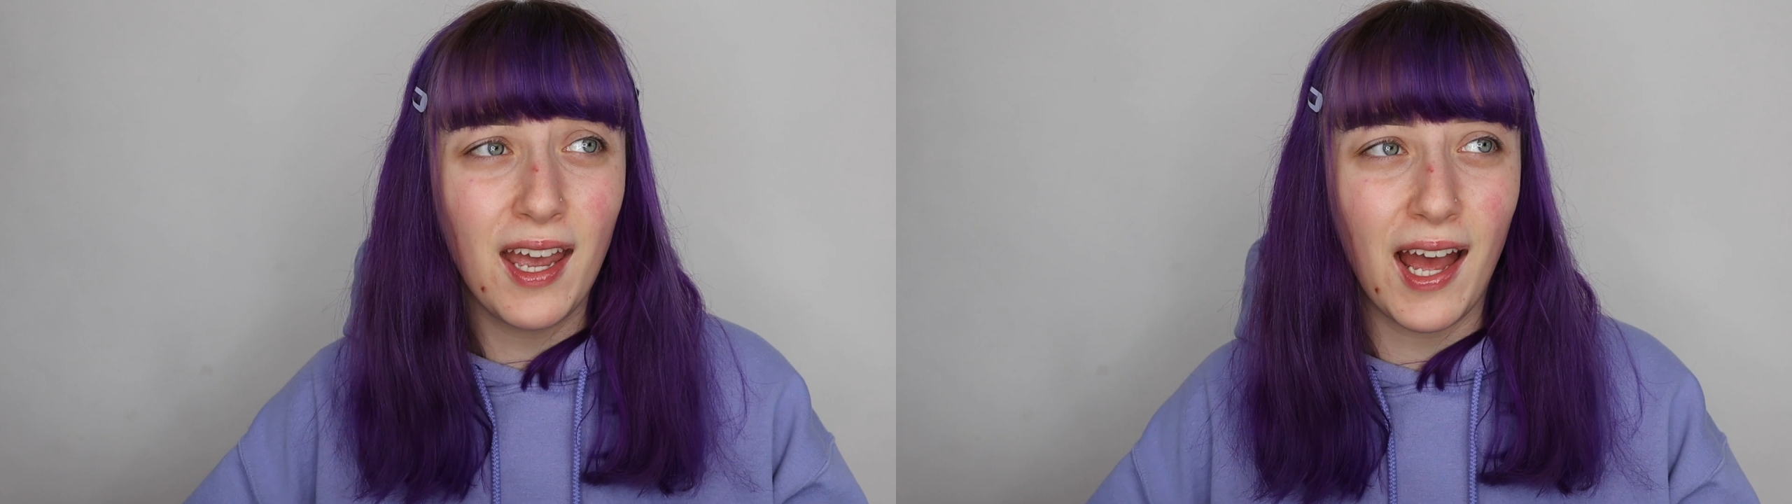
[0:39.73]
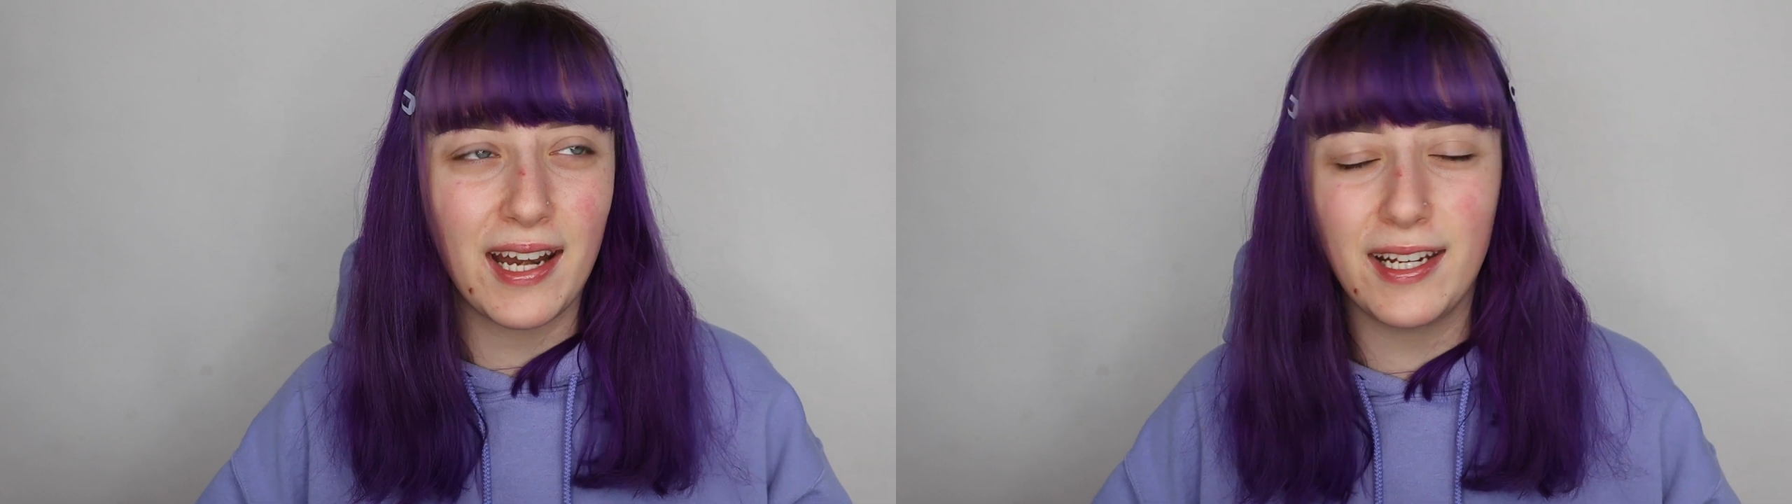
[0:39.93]

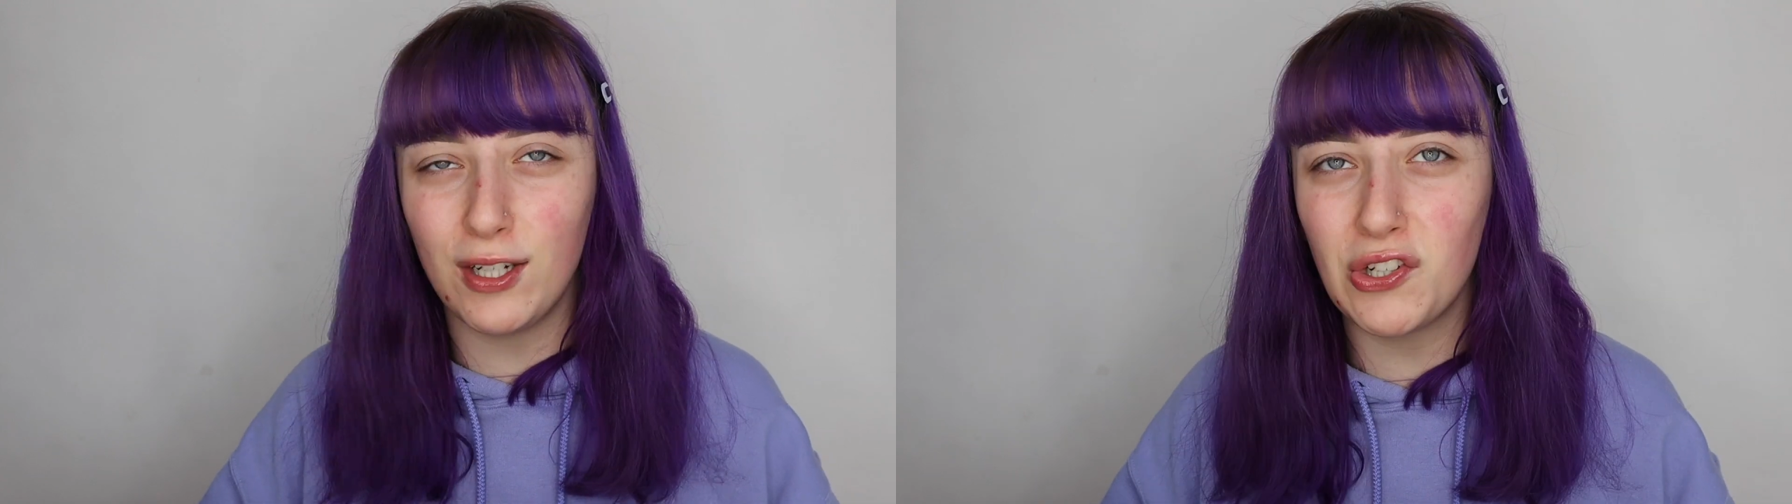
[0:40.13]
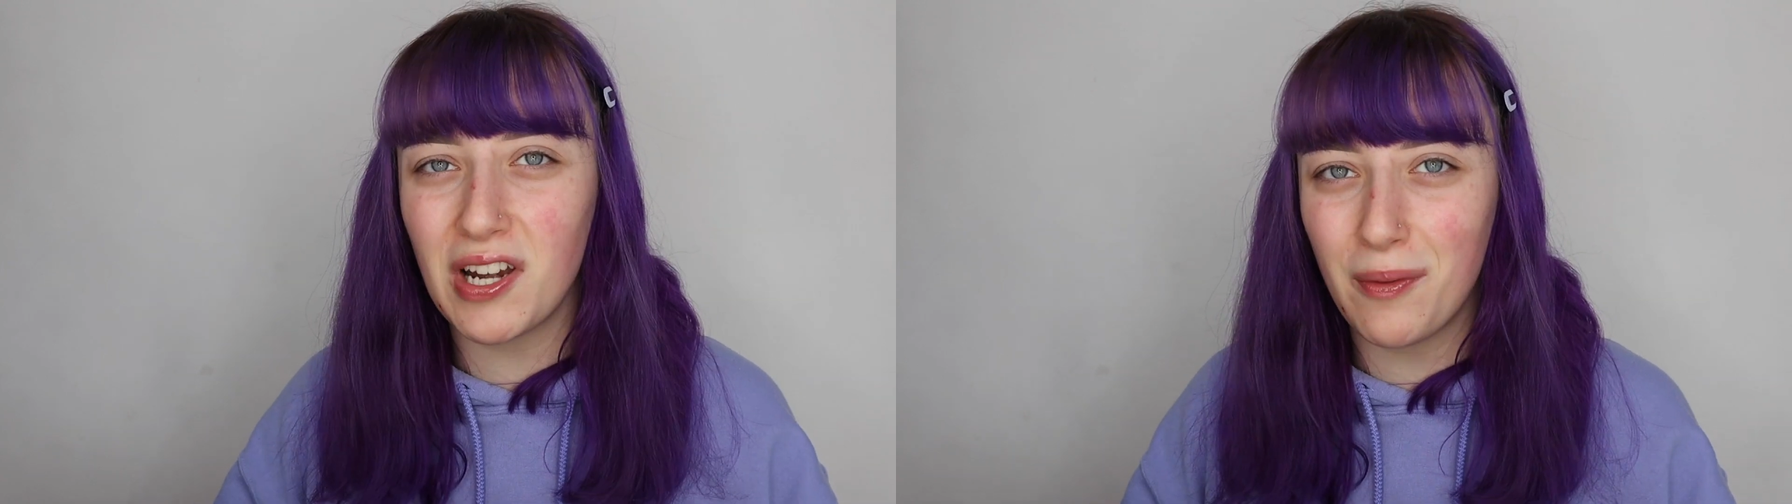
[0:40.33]
and he
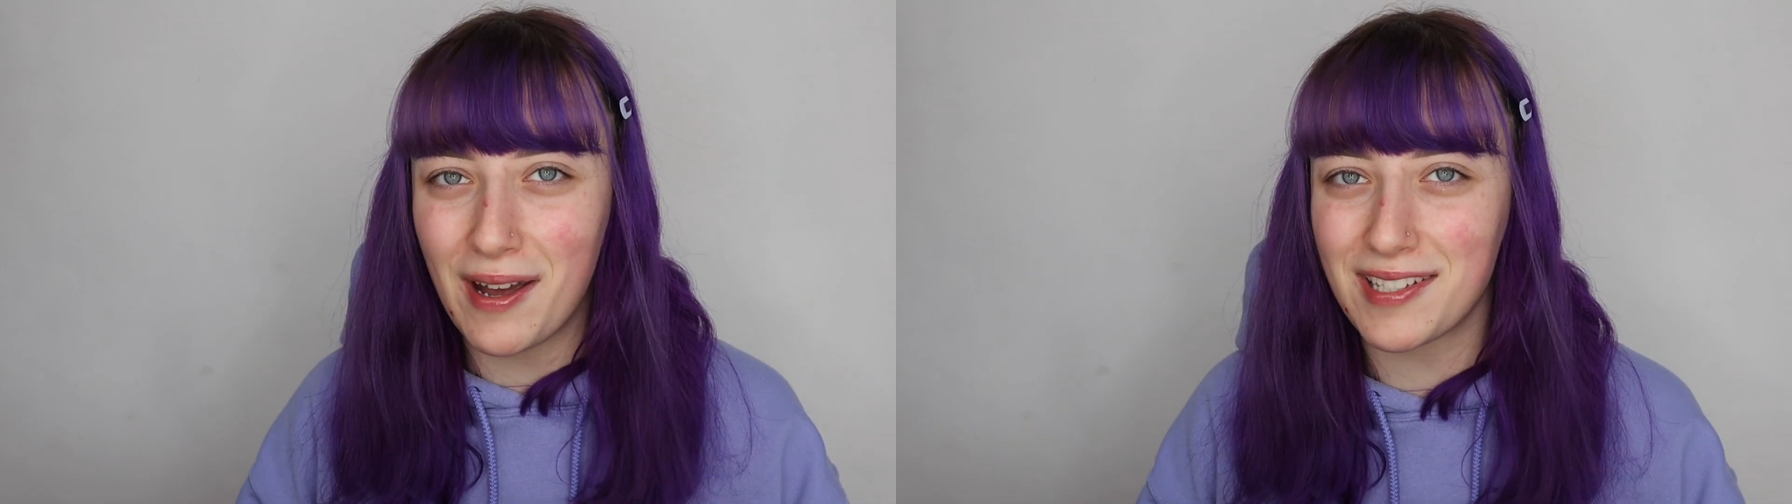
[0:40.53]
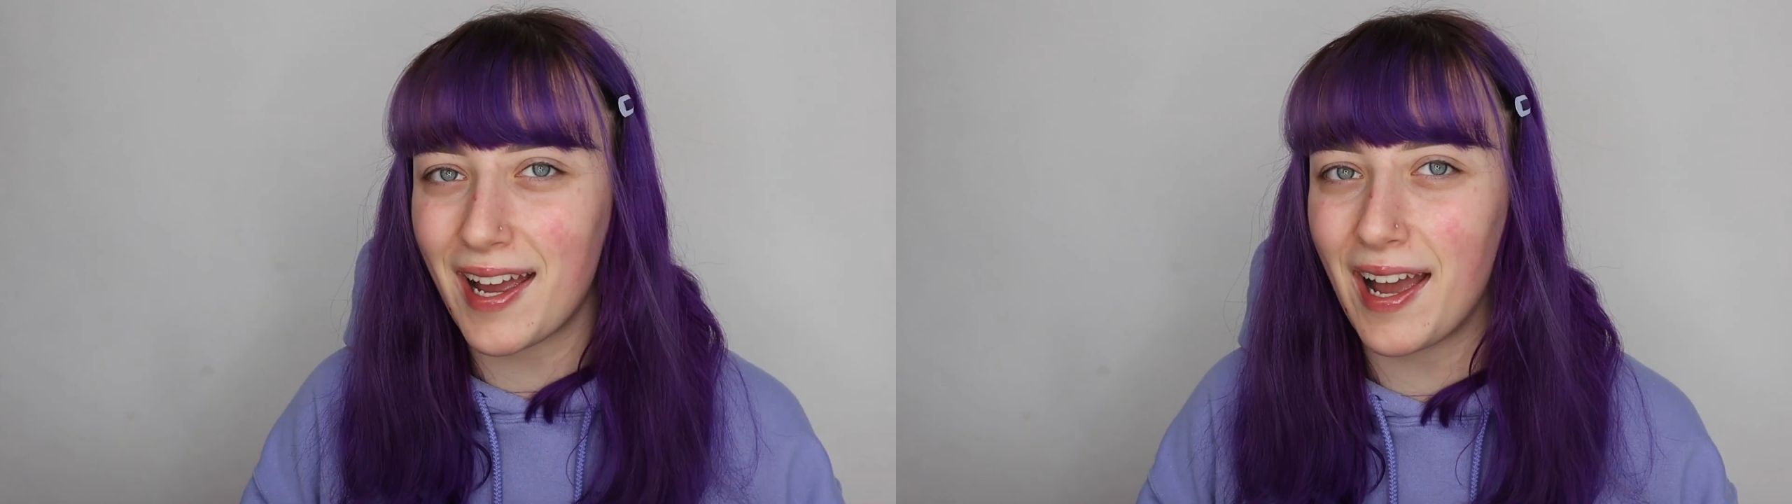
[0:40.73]
usually
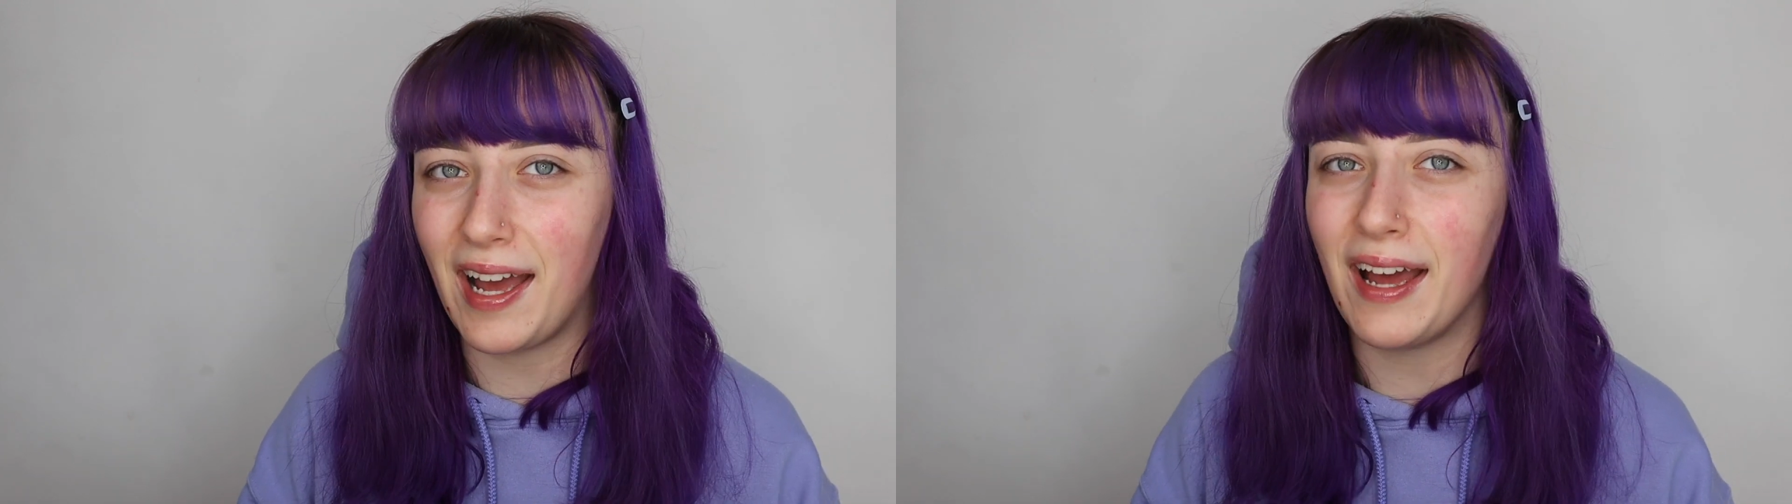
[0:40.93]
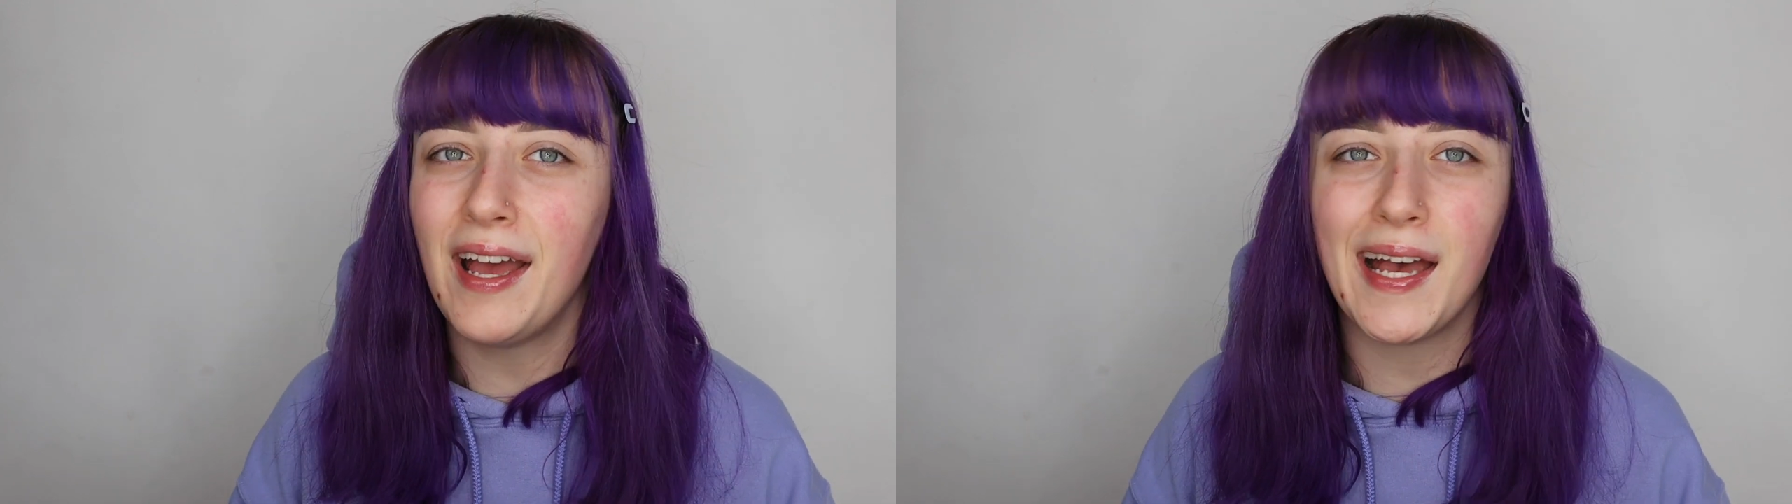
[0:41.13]
wears a
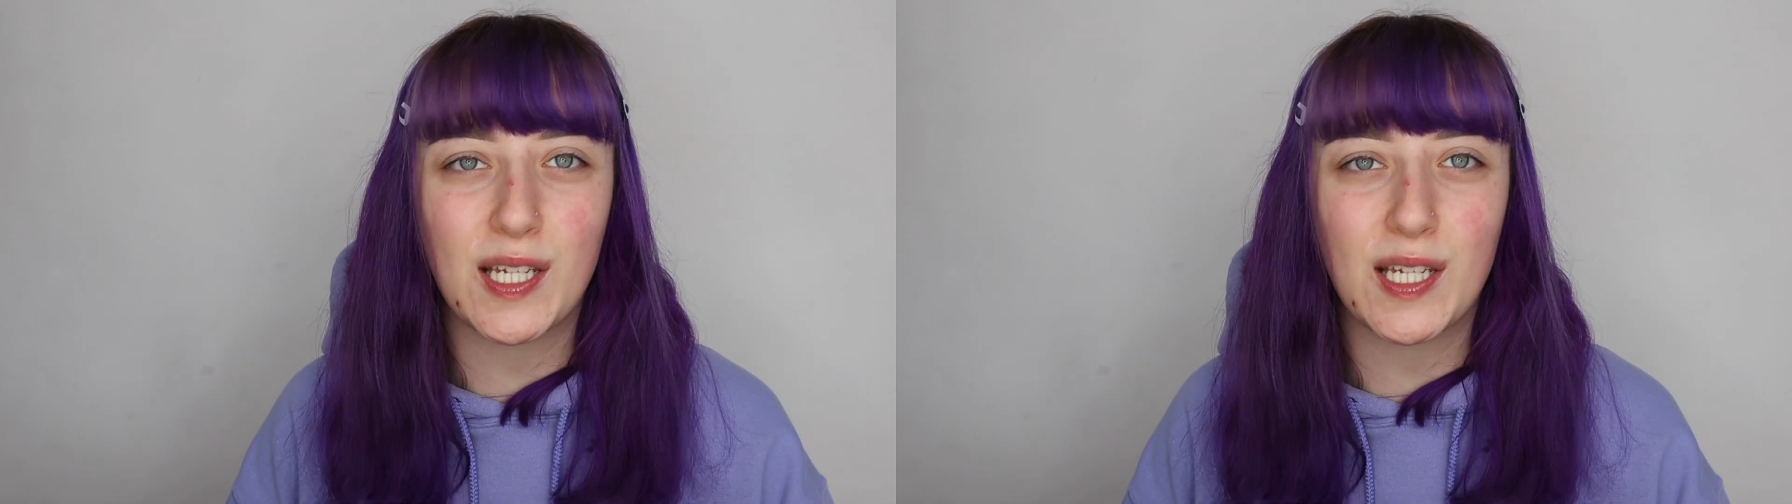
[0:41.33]
hat,